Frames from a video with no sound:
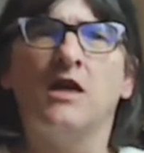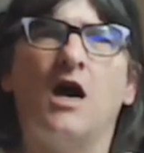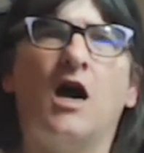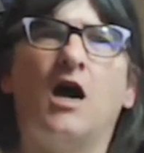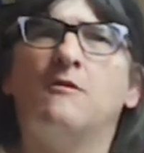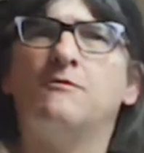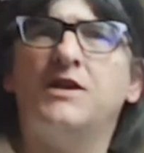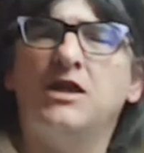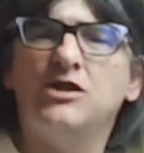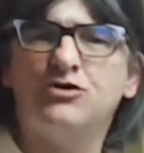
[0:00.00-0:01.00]

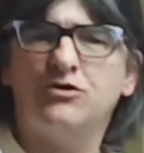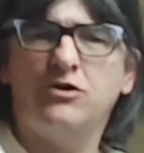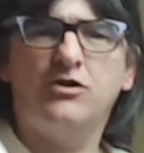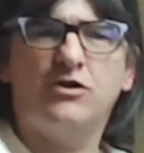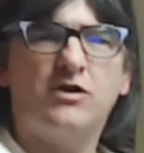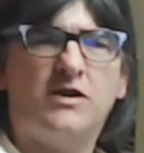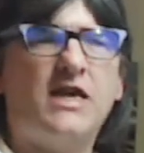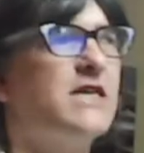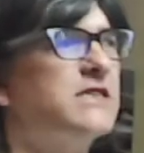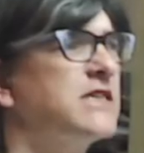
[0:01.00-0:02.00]
The
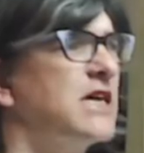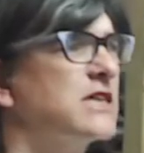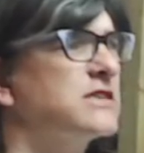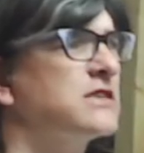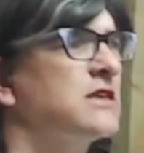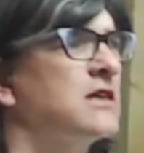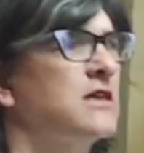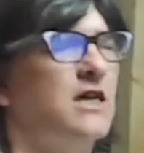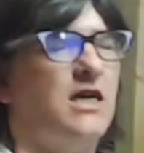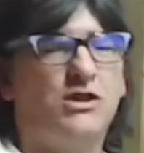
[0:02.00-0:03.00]
A6
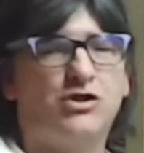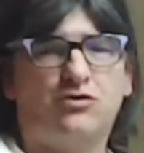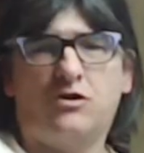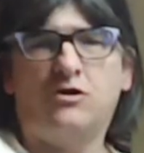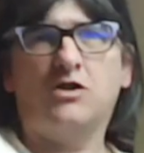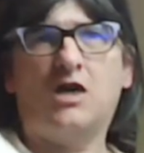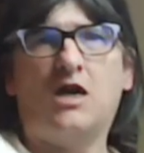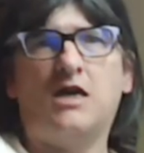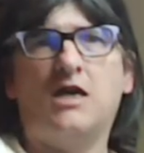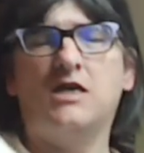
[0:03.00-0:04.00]

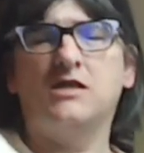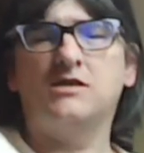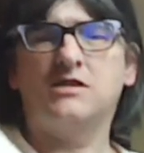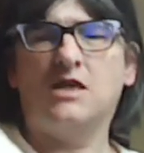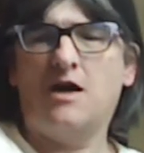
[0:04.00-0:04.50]
Intruder is